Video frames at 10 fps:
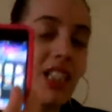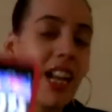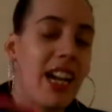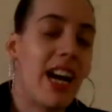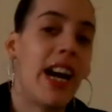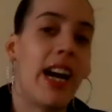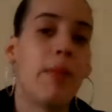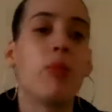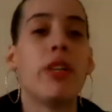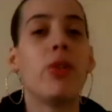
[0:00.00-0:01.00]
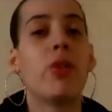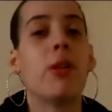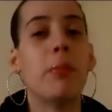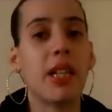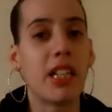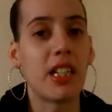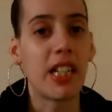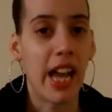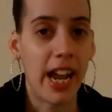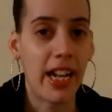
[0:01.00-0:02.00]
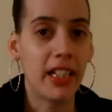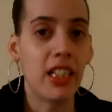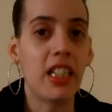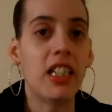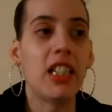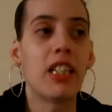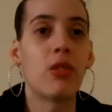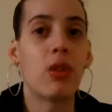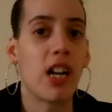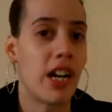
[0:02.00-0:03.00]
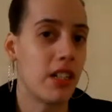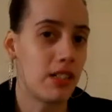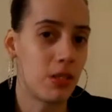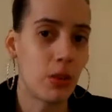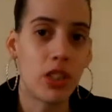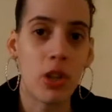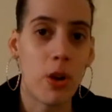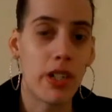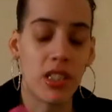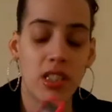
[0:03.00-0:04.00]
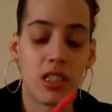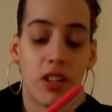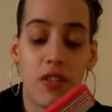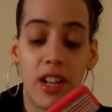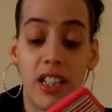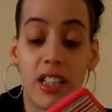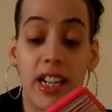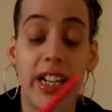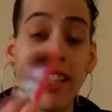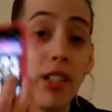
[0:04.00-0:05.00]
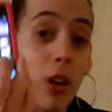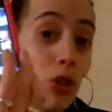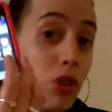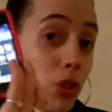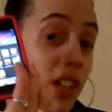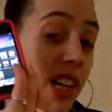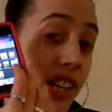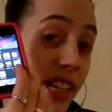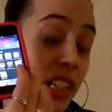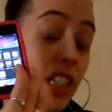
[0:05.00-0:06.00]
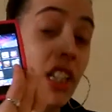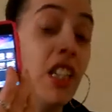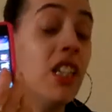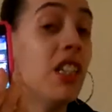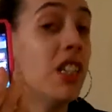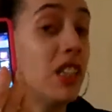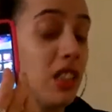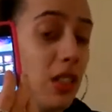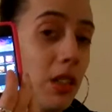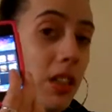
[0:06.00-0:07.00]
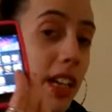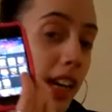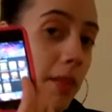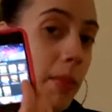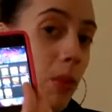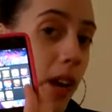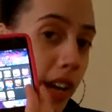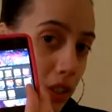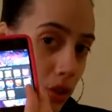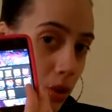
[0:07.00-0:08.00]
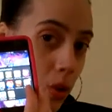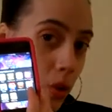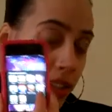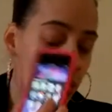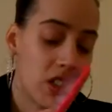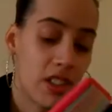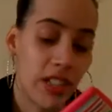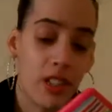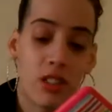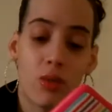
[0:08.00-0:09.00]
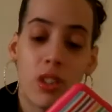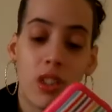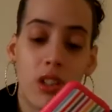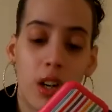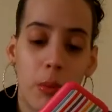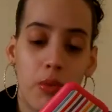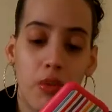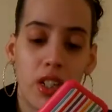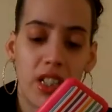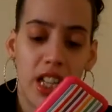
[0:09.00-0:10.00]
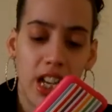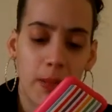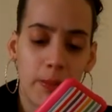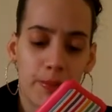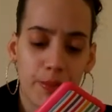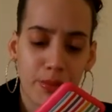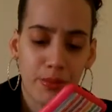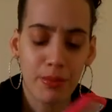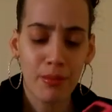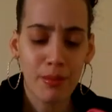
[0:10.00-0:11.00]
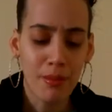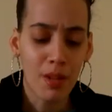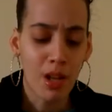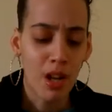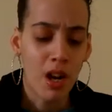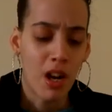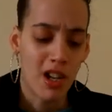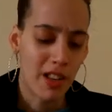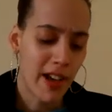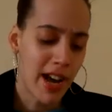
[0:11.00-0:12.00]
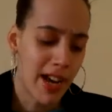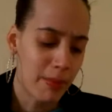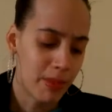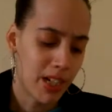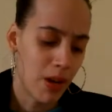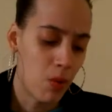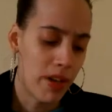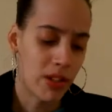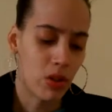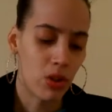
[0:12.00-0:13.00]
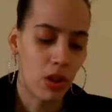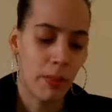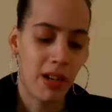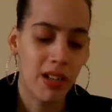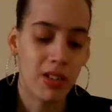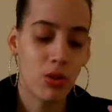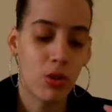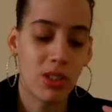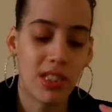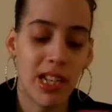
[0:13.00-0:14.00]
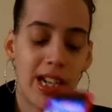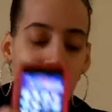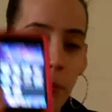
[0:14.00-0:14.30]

like an app where you can make candy and all kind of sweet tarts and stuff like that, and also collect to get extra coins on there. It's a really fun game. Another app that I want to talk about is called Teddy